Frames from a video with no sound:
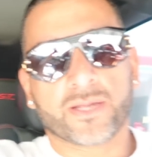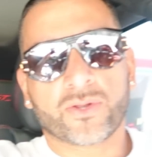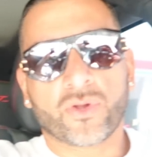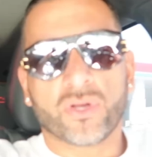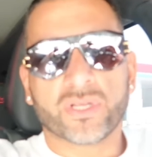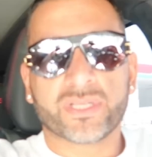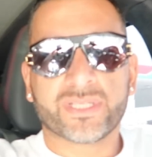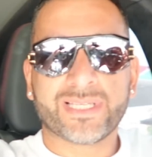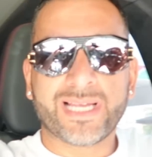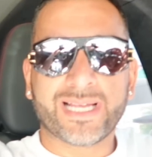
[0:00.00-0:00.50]
I've
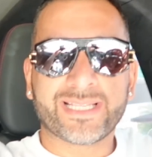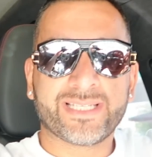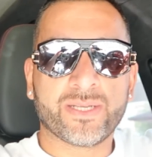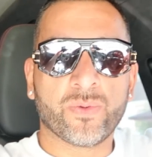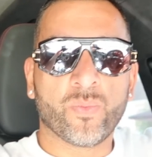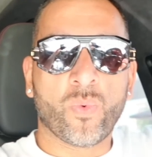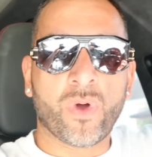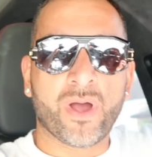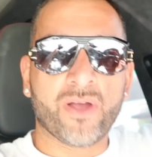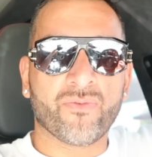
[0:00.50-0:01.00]
got a
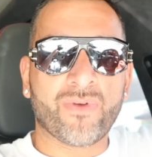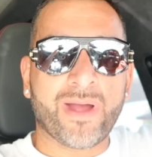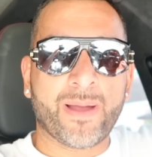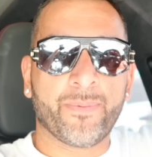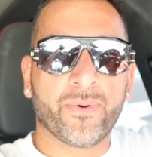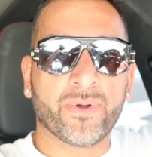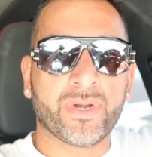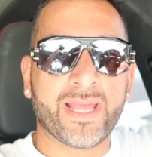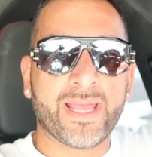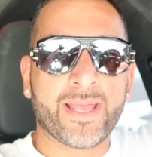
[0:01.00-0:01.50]
satin white
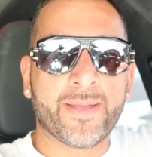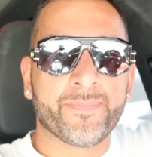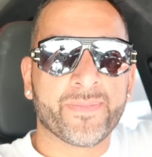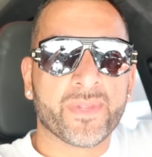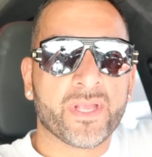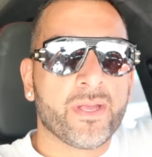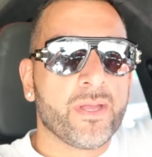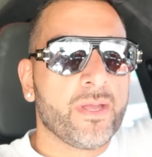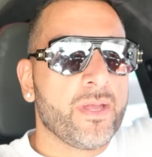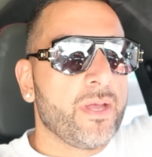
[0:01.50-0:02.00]
wrap on it.
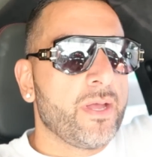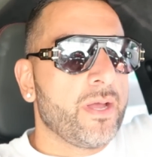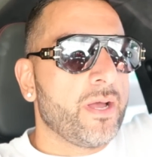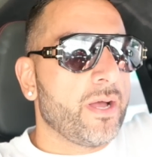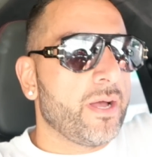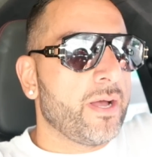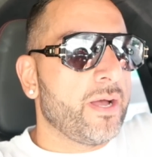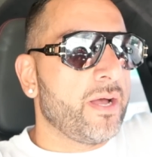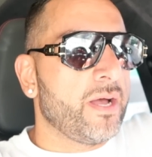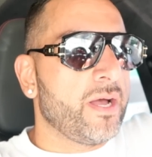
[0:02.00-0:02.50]

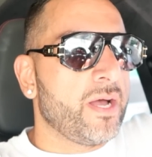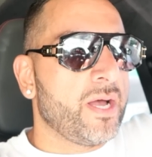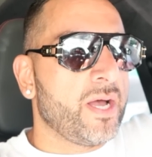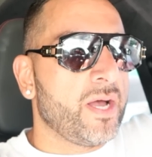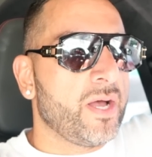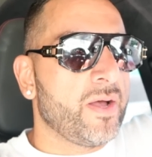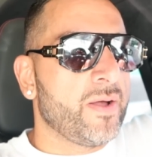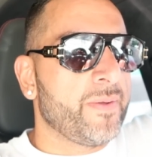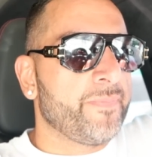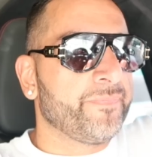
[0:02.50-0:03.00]

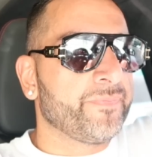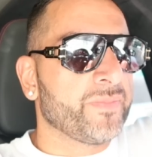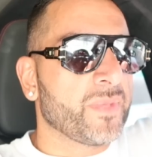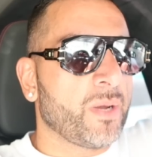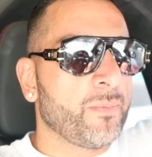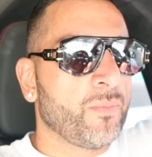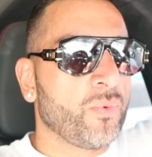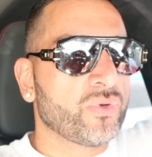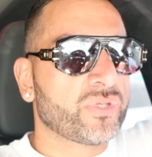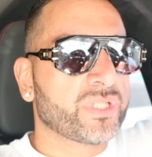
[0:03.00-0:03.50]
Um,
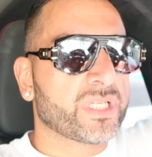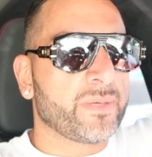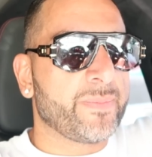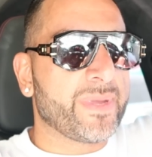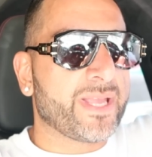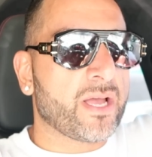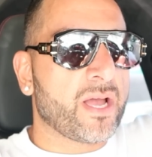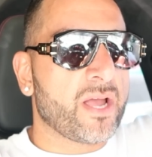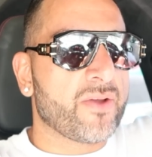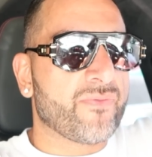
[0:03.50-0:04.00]
I'm also going to
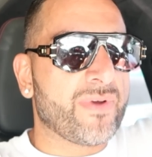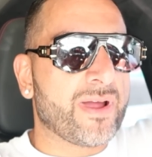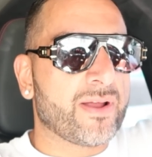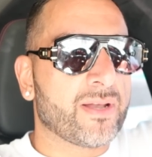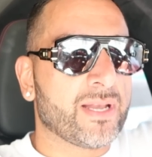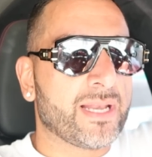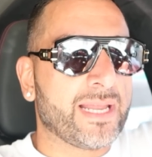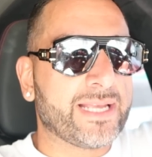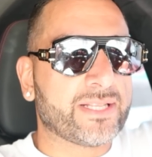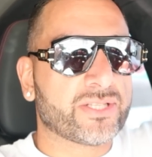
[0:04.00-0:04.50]
be going
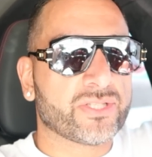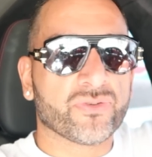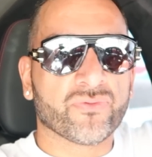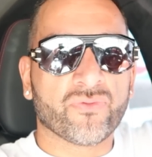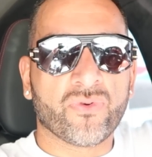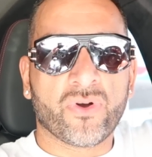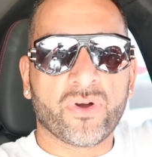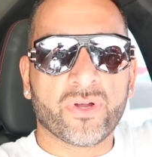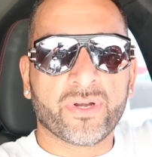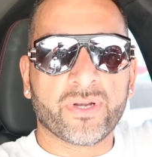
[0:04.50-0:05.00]
around
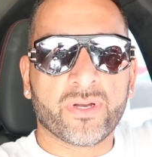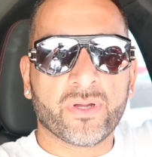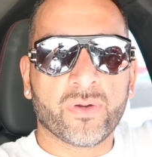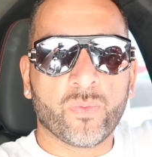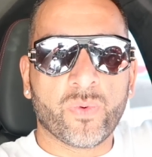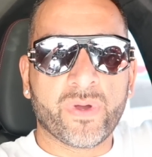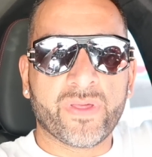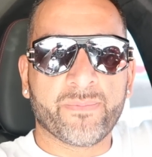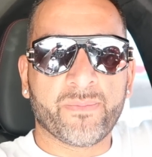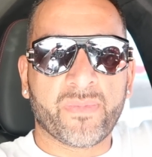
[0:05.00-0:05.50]
later
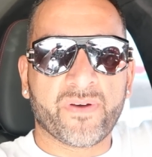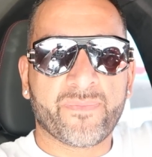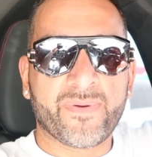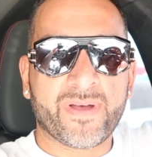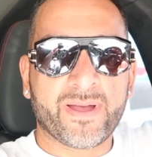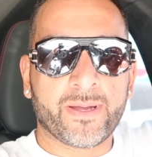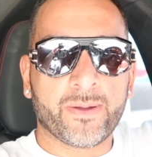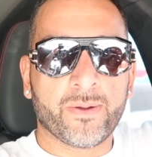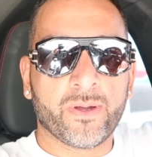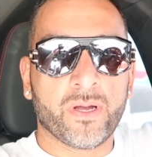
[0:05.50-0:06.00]
on with my
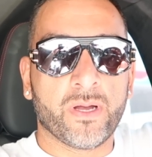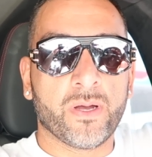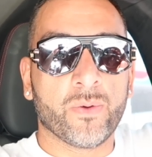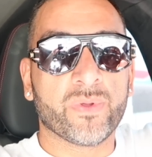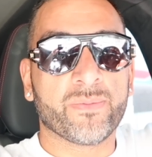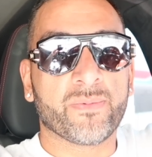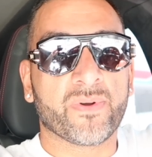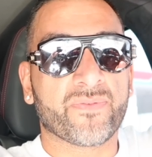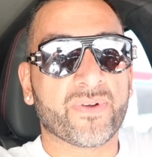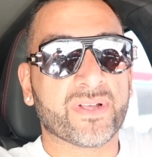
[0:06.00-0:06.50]
uh,
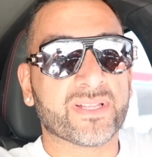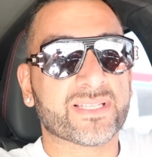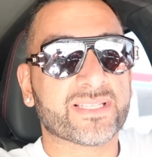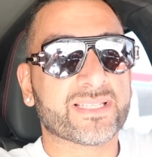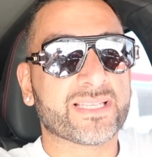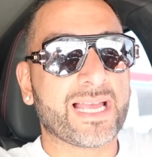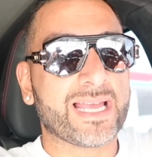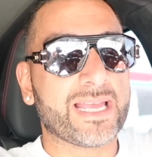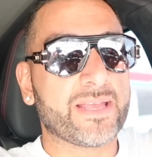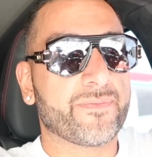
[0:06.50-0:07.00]
with my friend
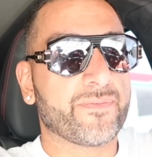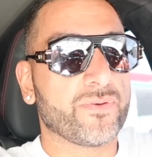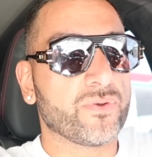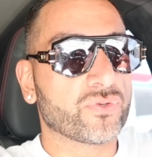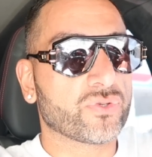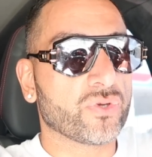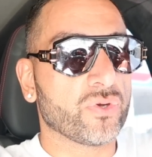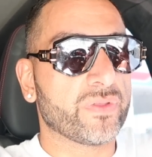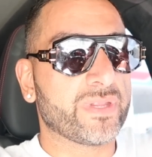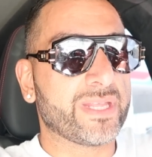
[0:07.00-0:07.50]
Saif,
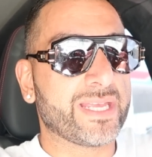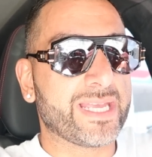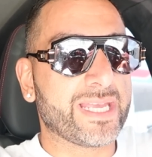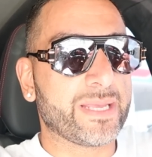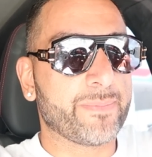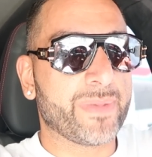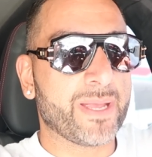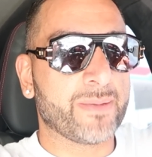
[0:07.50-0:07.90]
who's got the